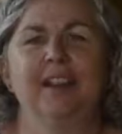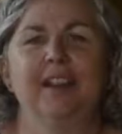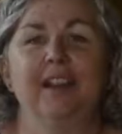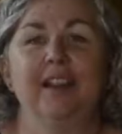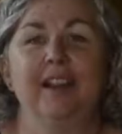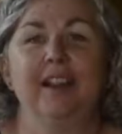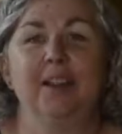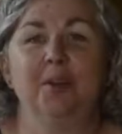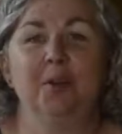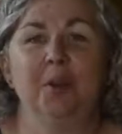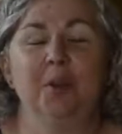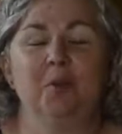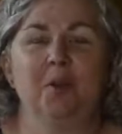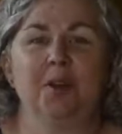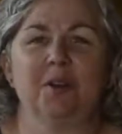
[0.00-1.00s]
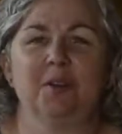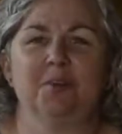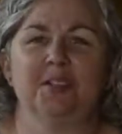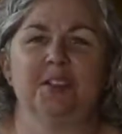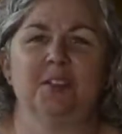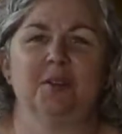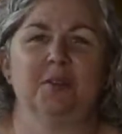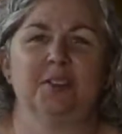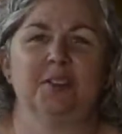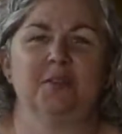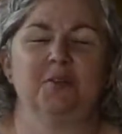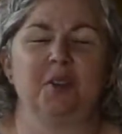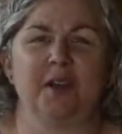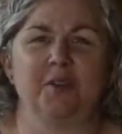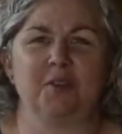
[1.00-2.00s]
Hello and welcome to The Inquisitive
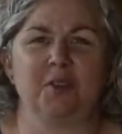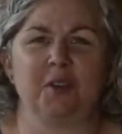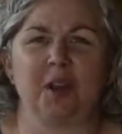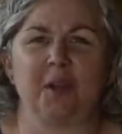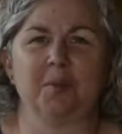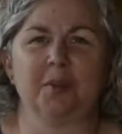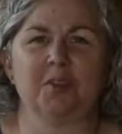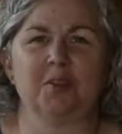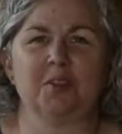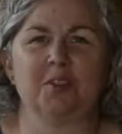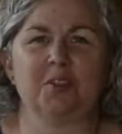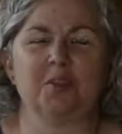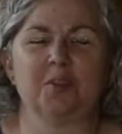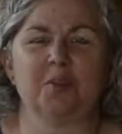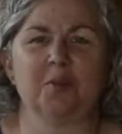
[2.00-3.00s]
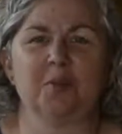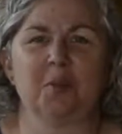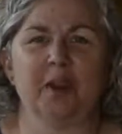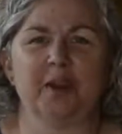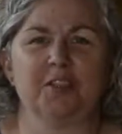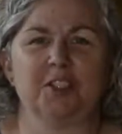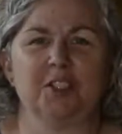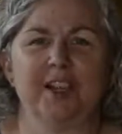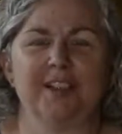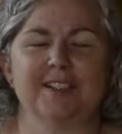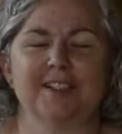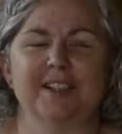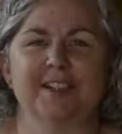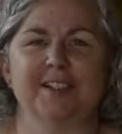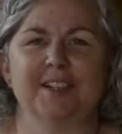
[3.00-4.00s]
Crafter. I'm Katrina Stewart from Crafty Jacks,
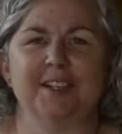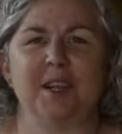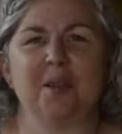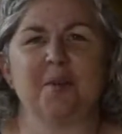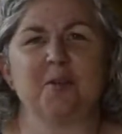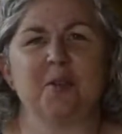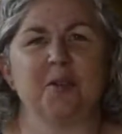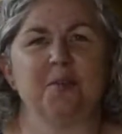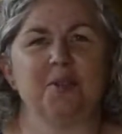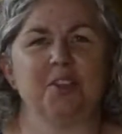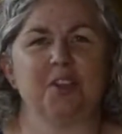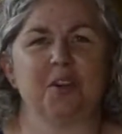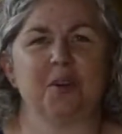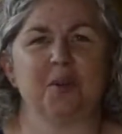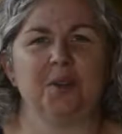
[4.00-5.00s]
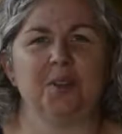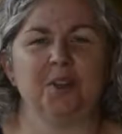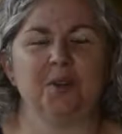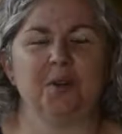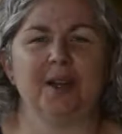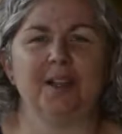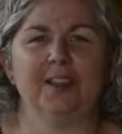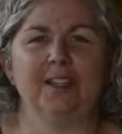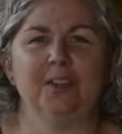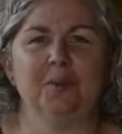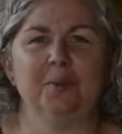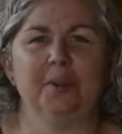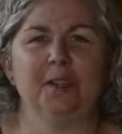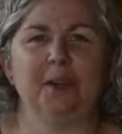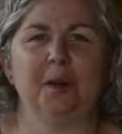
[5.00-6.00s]
and today I'm going to be sharing with you a little
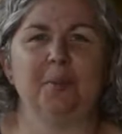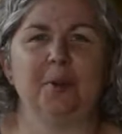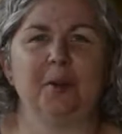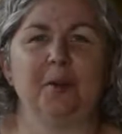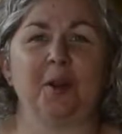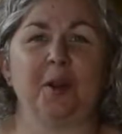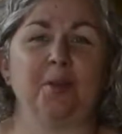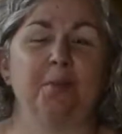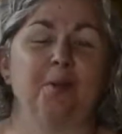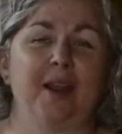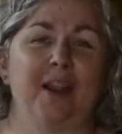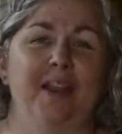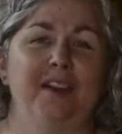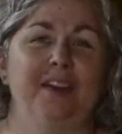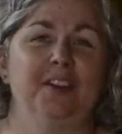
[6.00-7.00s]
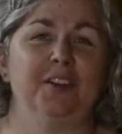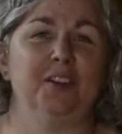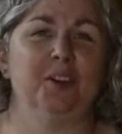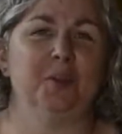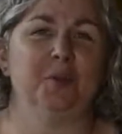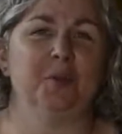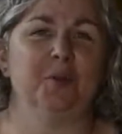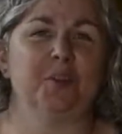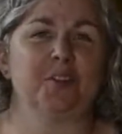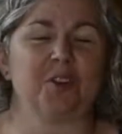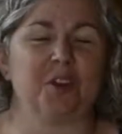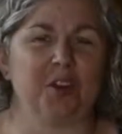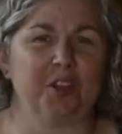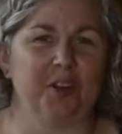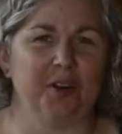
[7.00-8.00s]
bit about our brand new
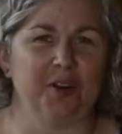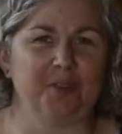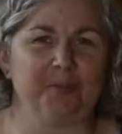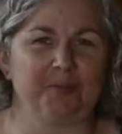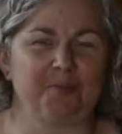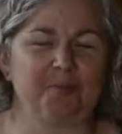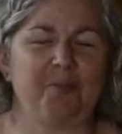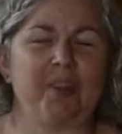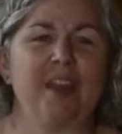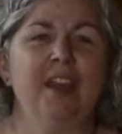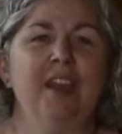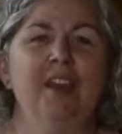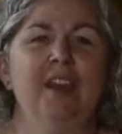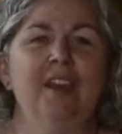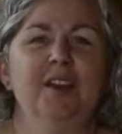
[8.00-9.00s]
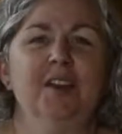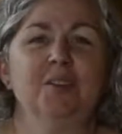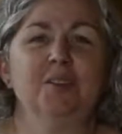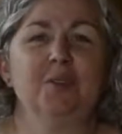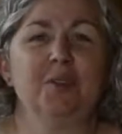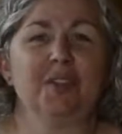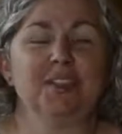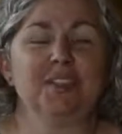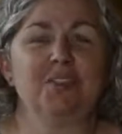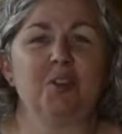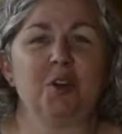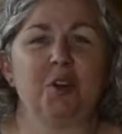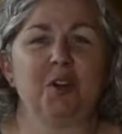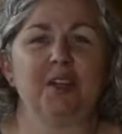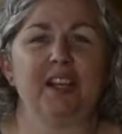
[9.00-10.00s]
sock yarn. So this
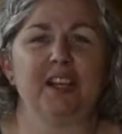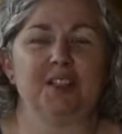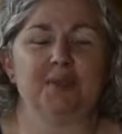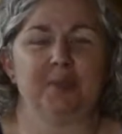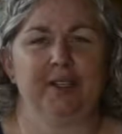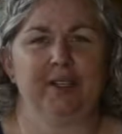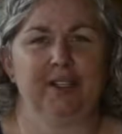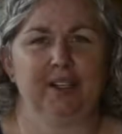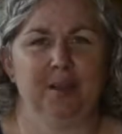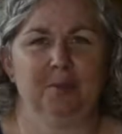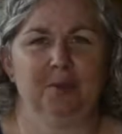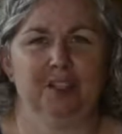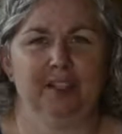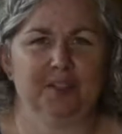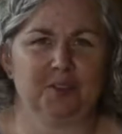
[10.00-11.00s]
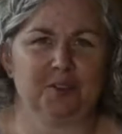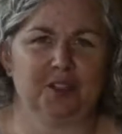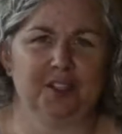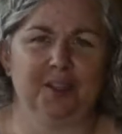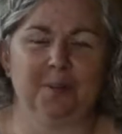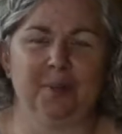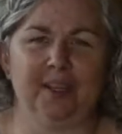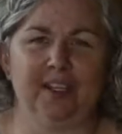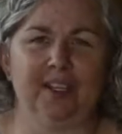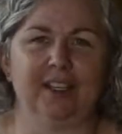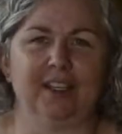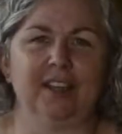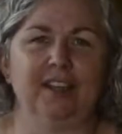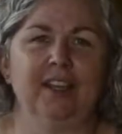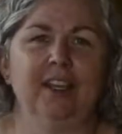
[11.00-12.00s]
yarn has been a couple years in the
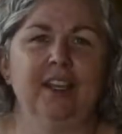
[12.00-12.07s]
making.